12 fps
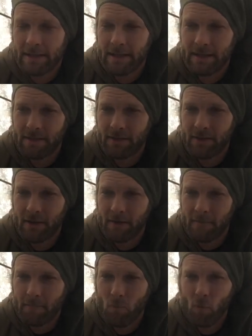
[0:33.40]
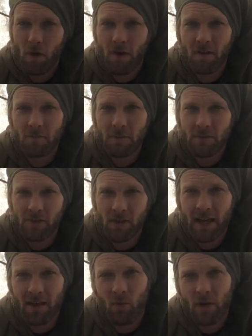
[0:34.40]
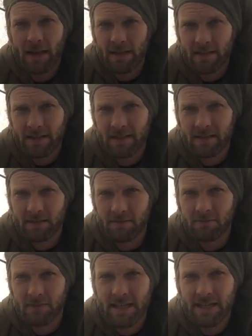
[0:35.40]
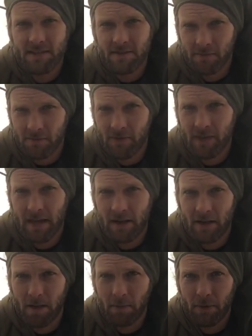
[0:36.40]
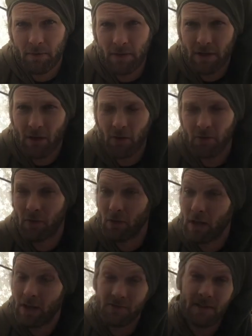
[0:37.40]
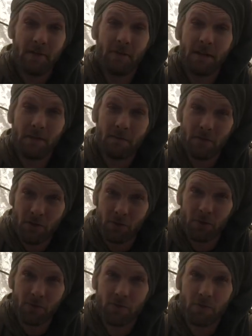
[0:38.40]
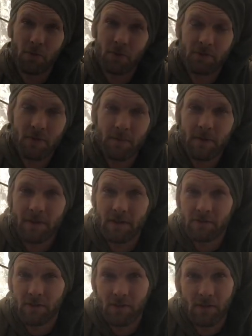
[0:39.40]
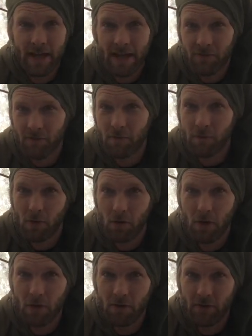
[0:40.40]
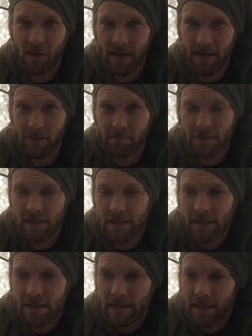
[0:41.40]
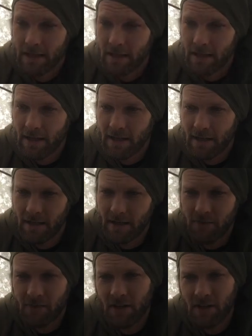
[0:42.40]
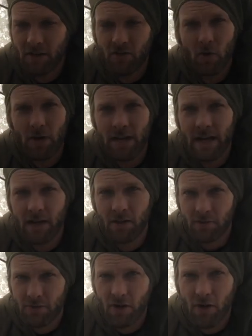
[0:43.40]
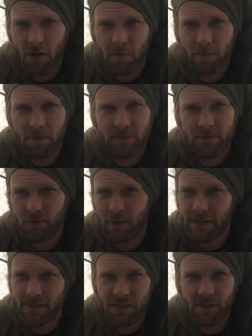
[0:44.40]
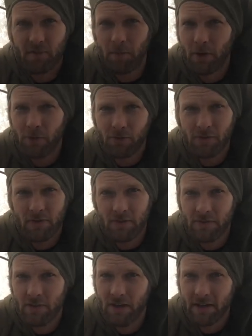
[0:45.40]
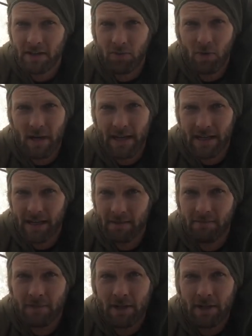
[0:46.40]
And one of them is lightweight and ease of setup, and also longevity of use. You want something that's going to last you for a long time. And a $10 or $20 tarp, when it's exposed to the sun and rain,